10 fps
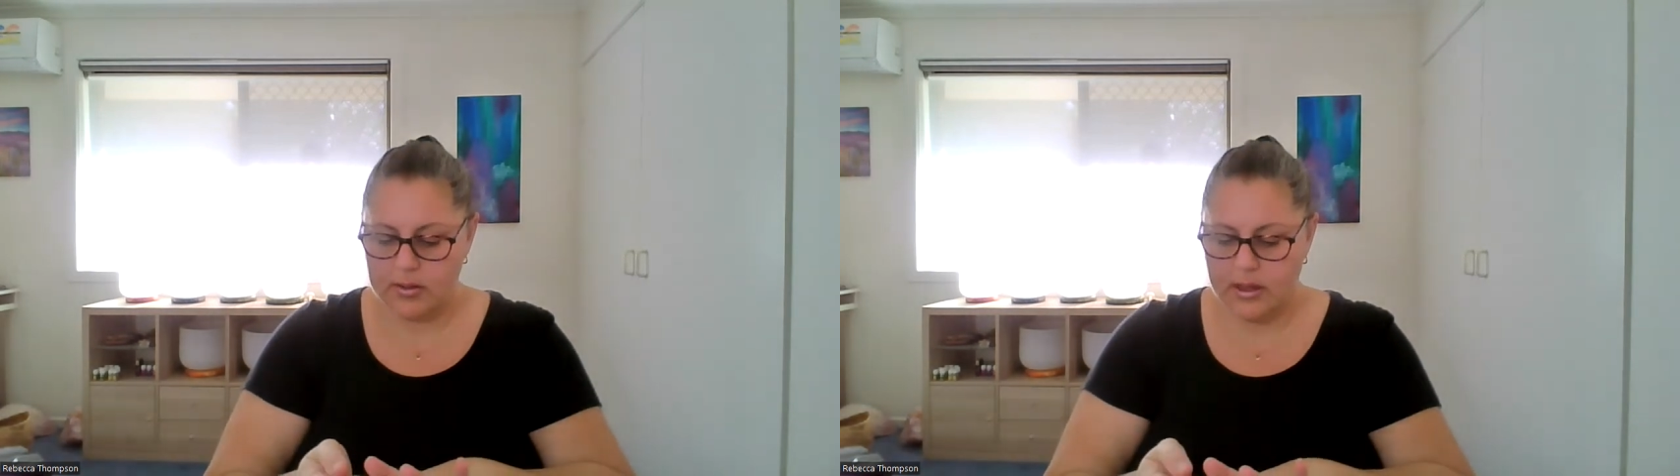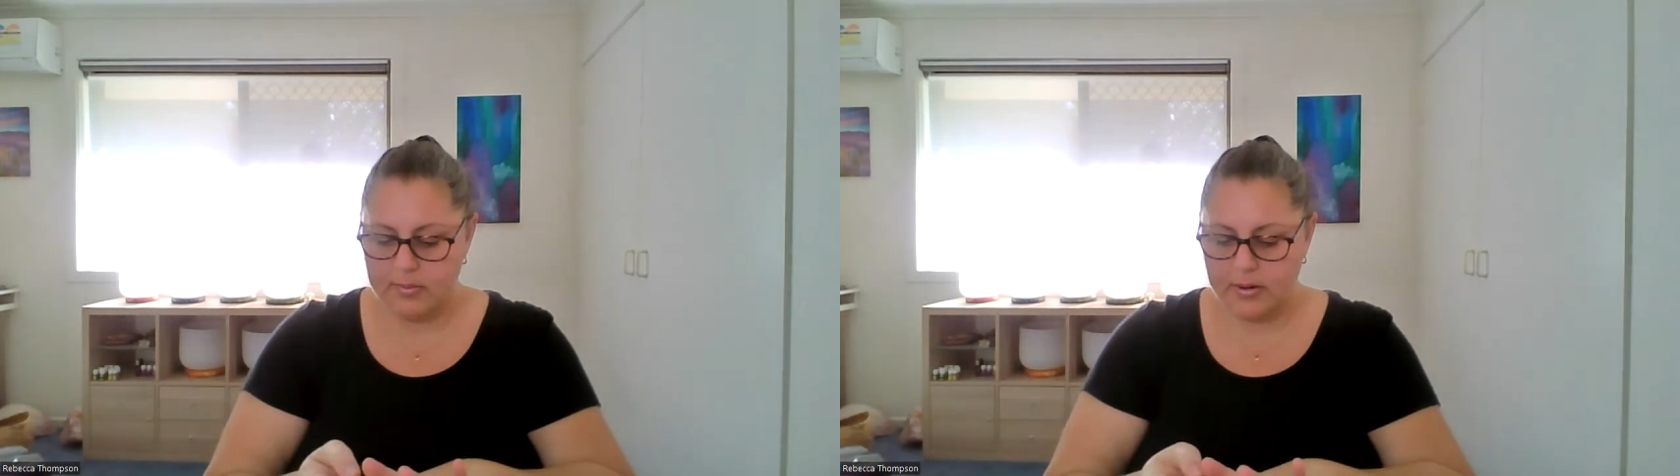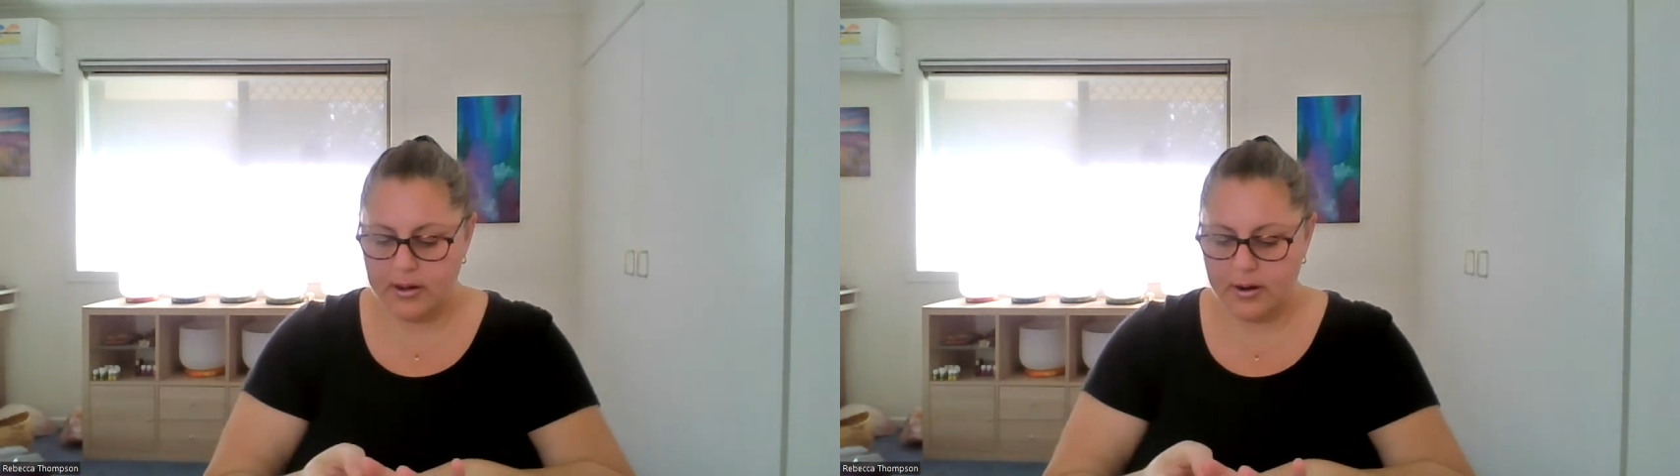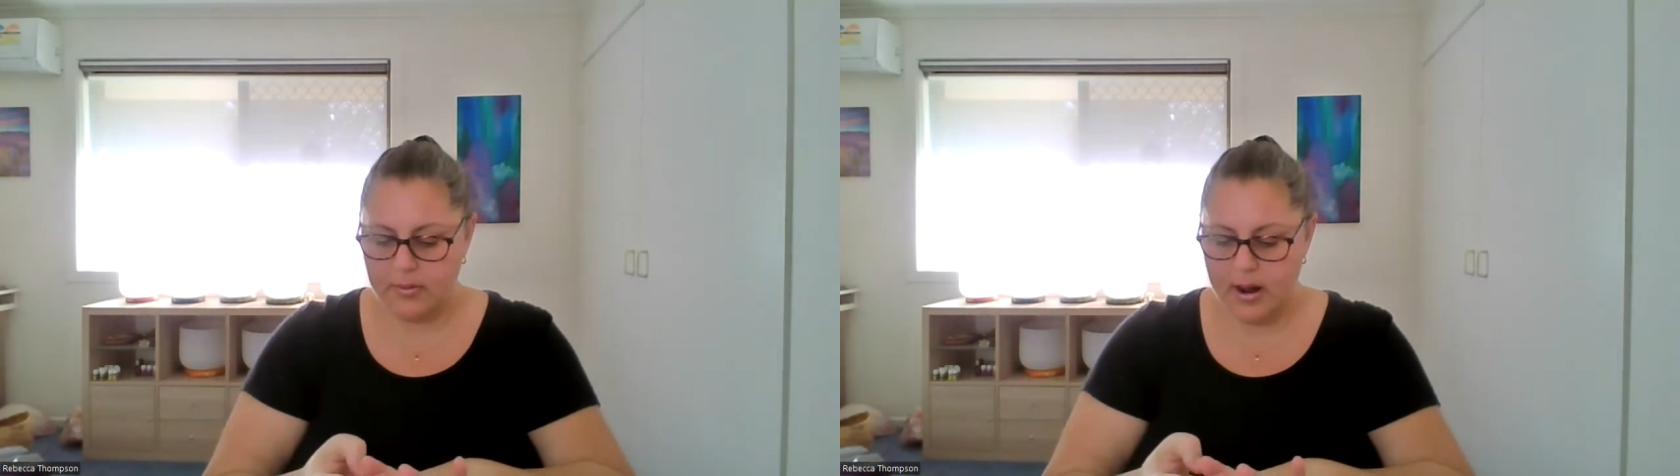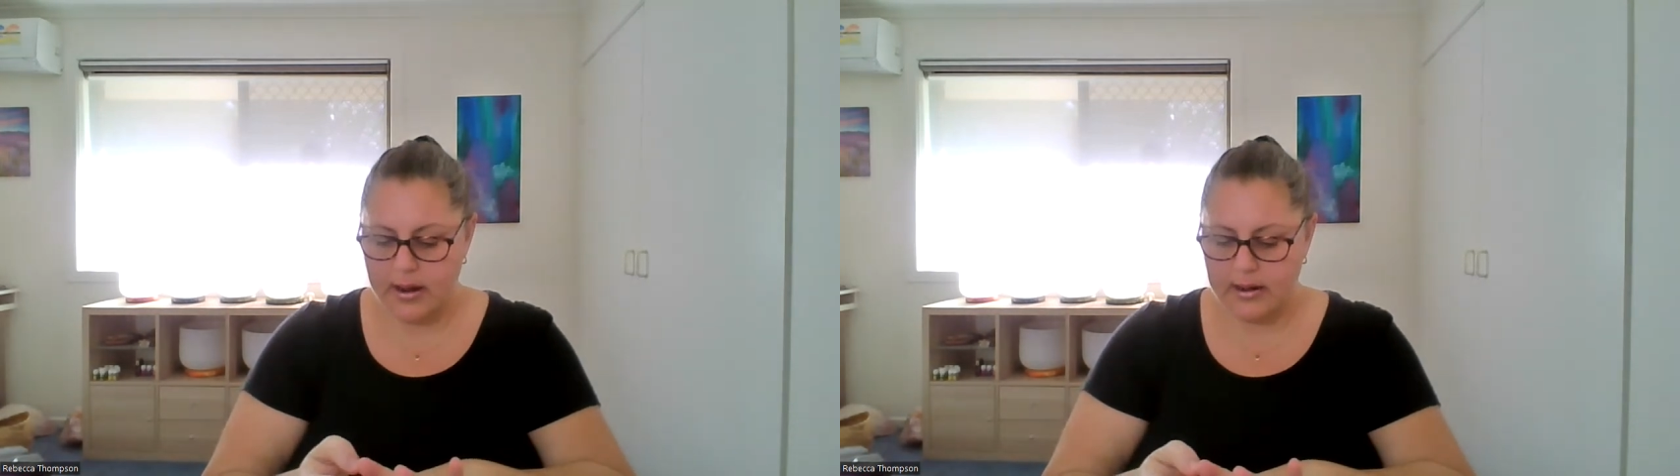they're pretty all
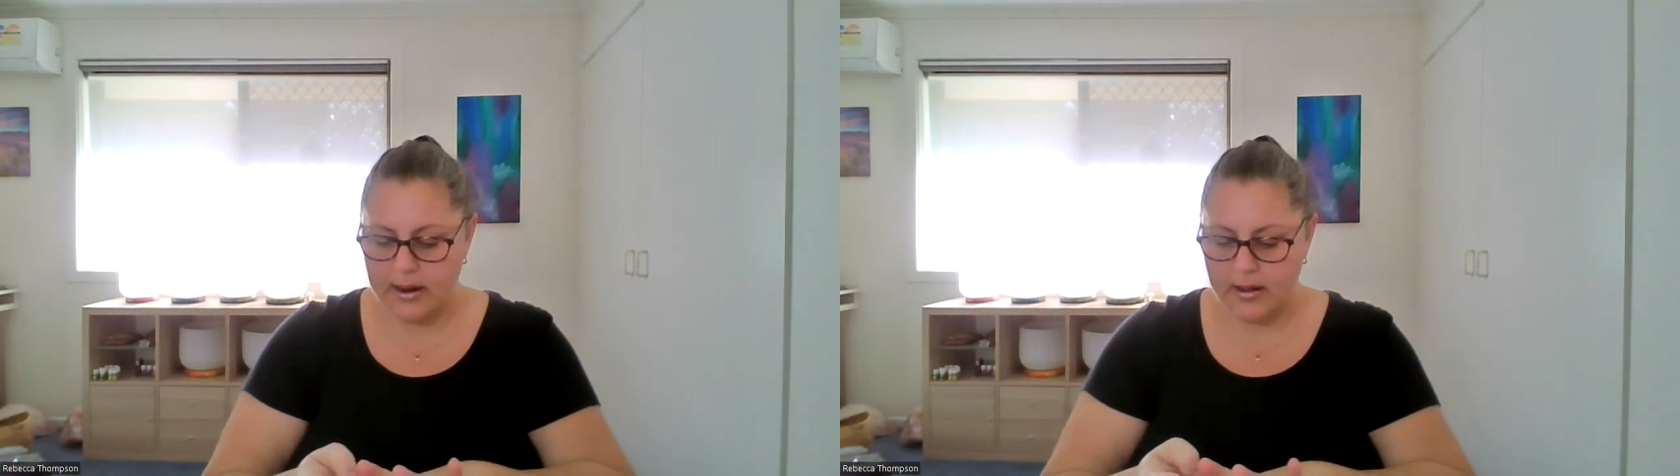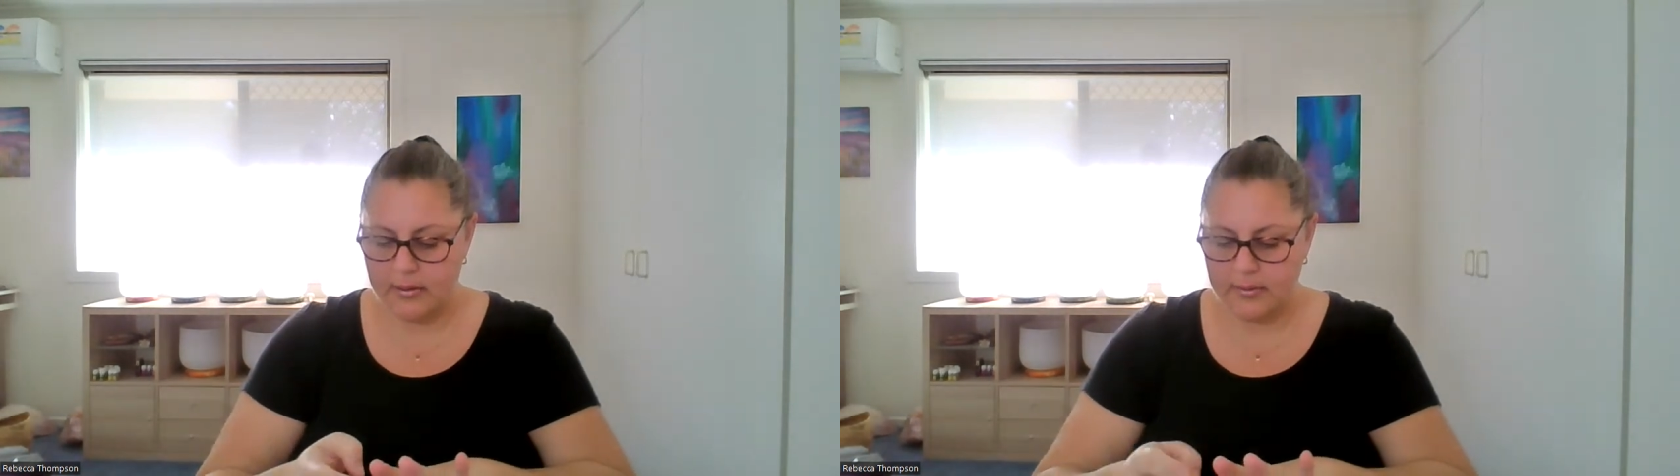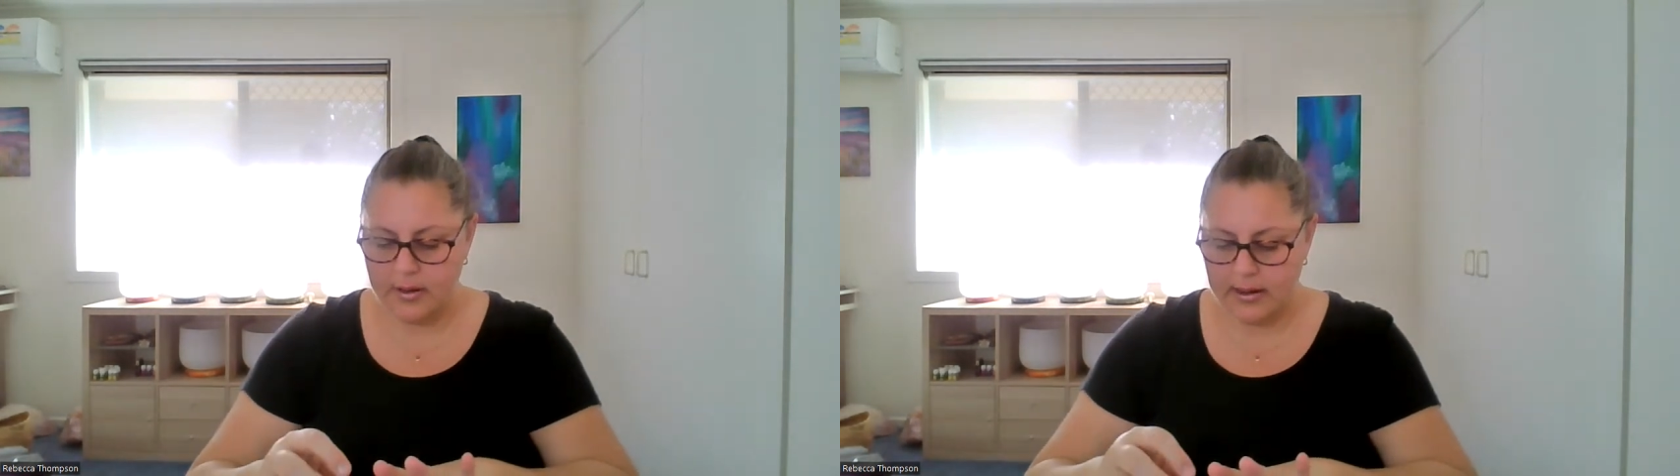right now.